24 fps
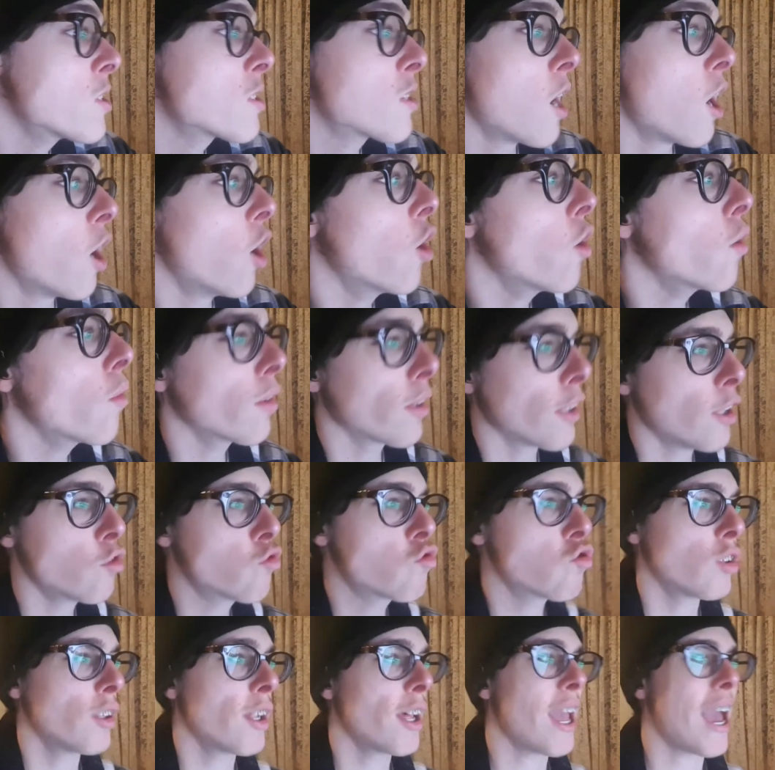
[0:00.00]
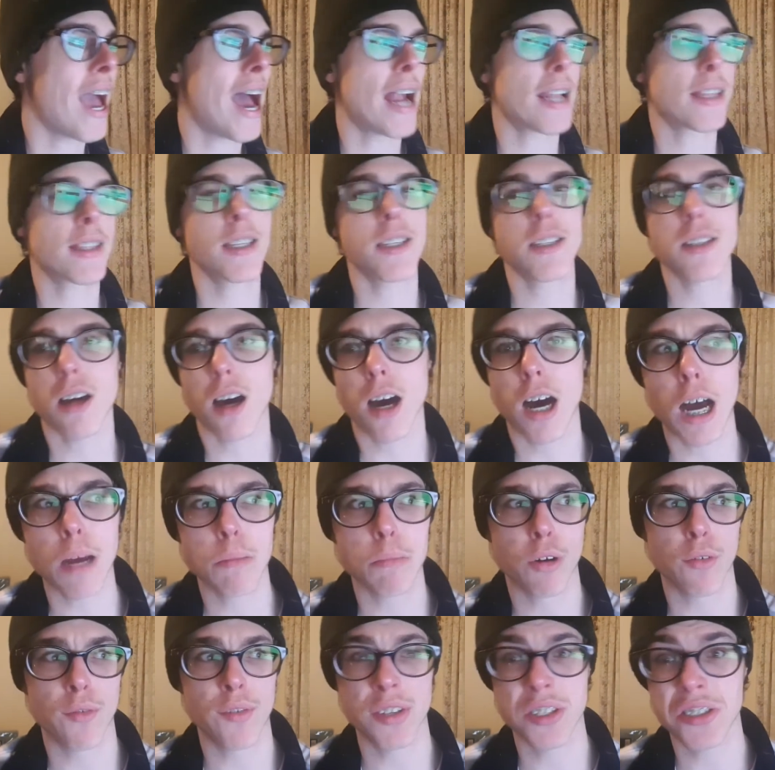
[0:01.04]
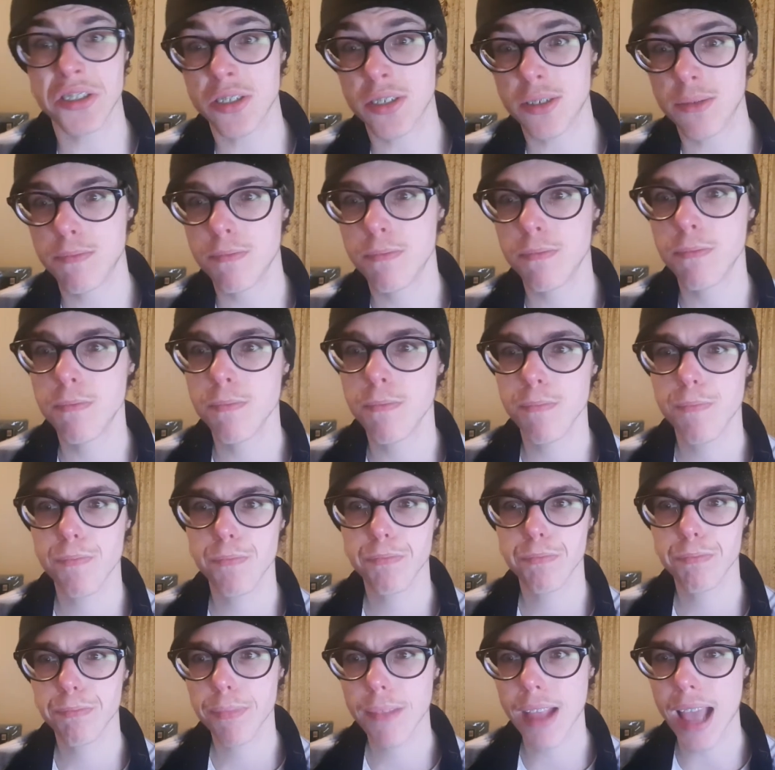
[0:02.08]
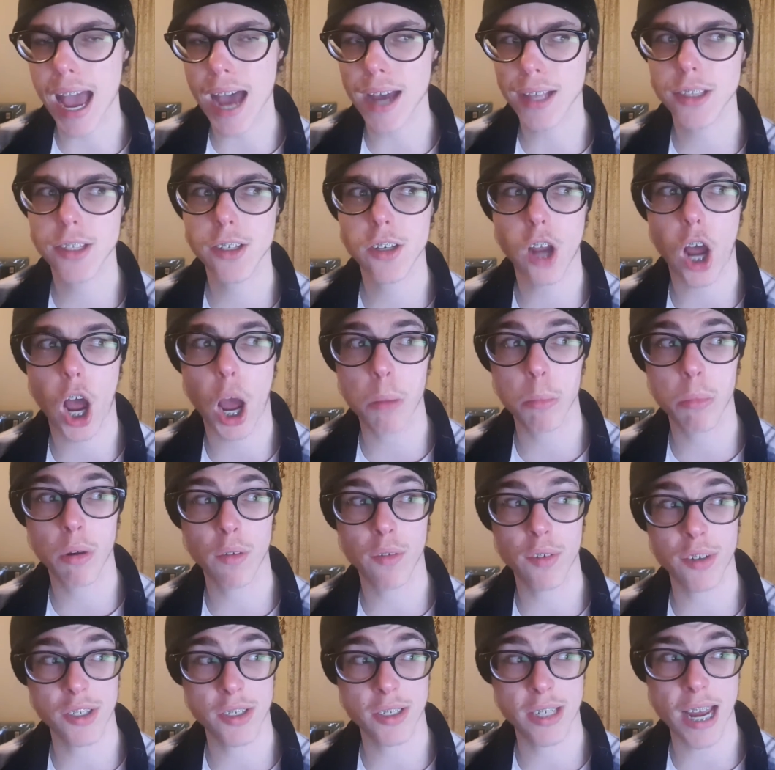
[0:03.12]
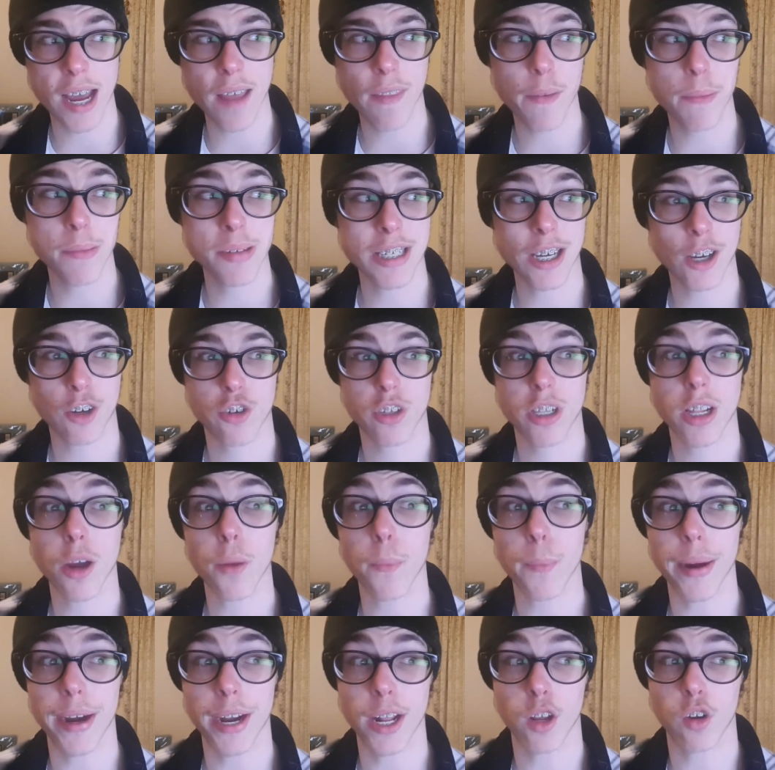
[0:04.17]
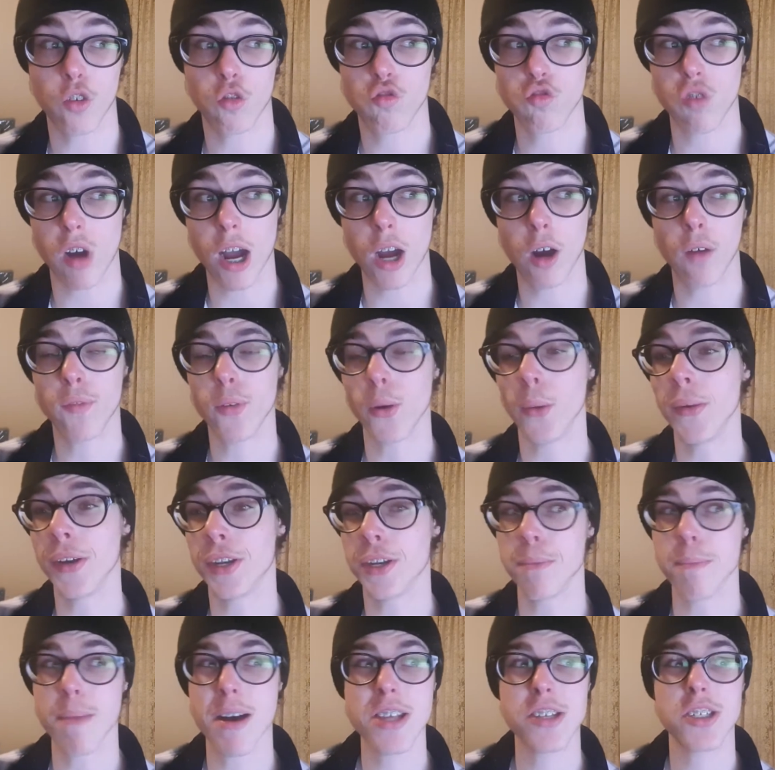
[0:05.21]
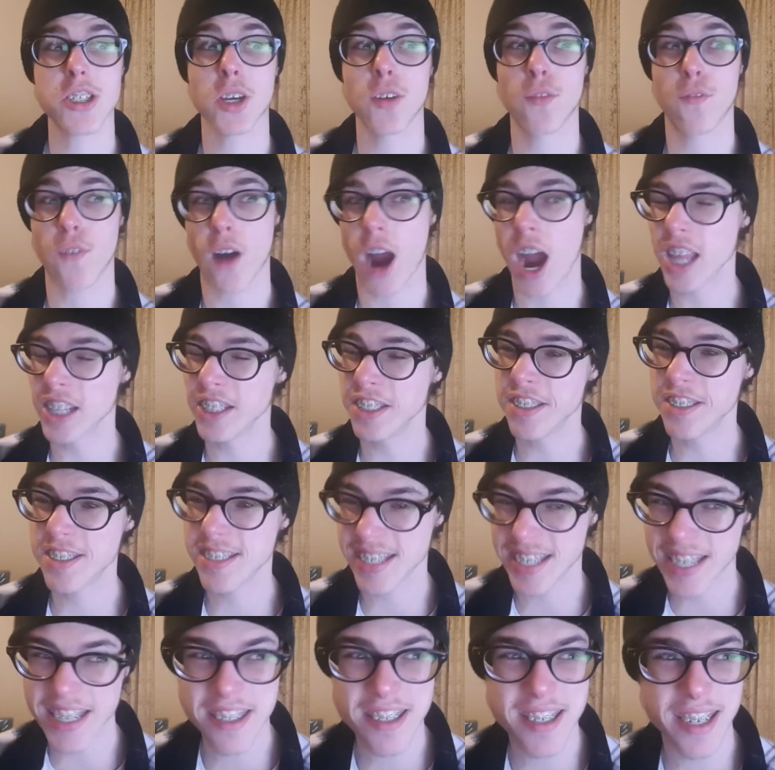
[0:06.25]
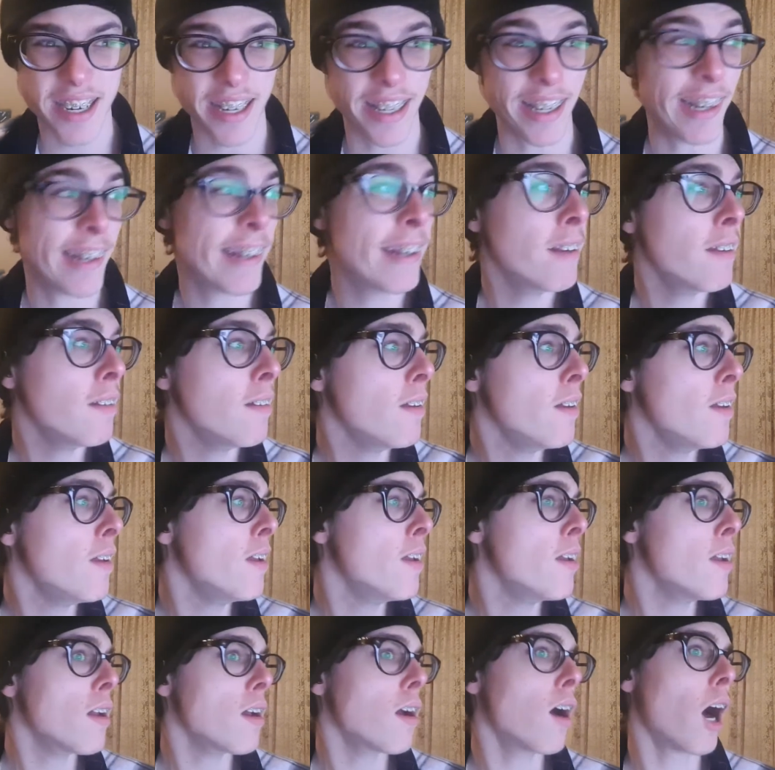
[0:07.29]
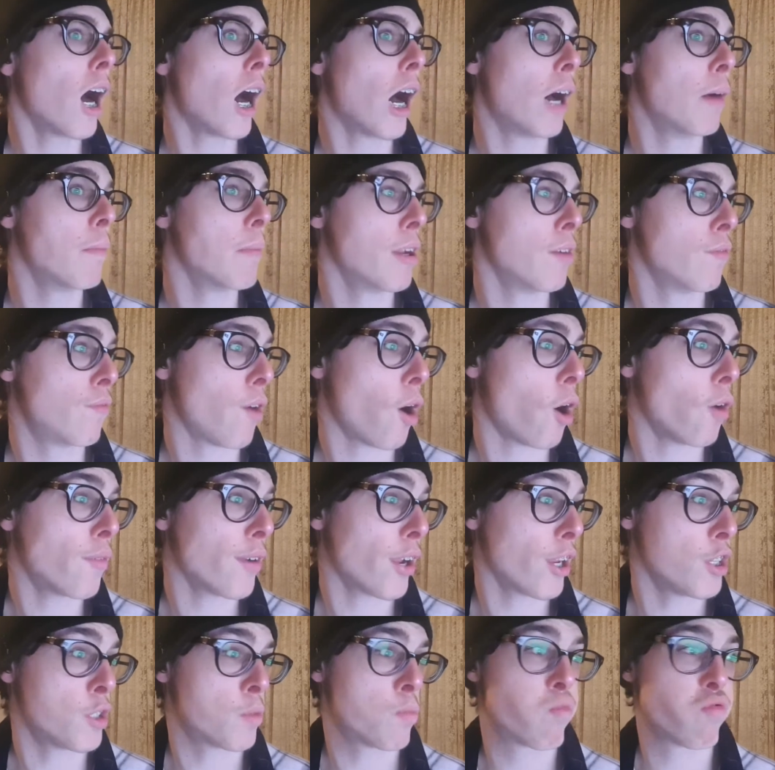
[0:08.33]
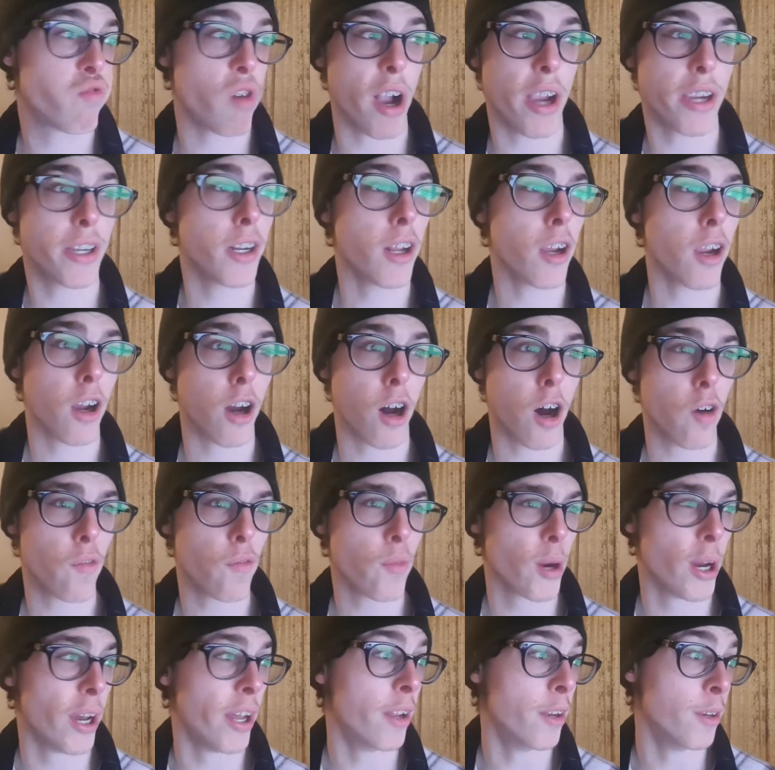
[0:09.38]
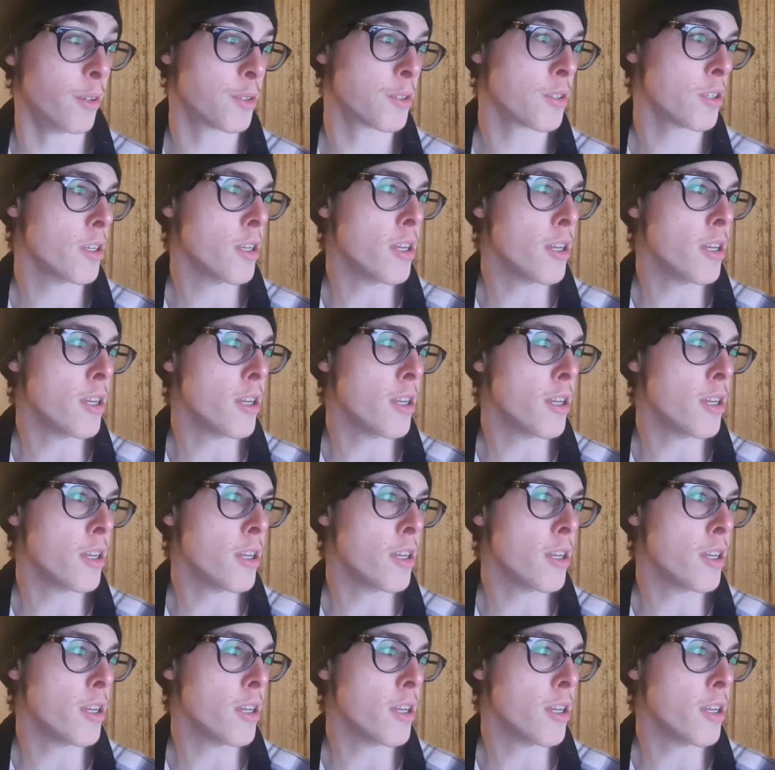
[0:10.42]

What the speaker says: So, literally at the time of his death, he was actually awaiting trial for a domestic violence incident involving his pregnant girlfriend.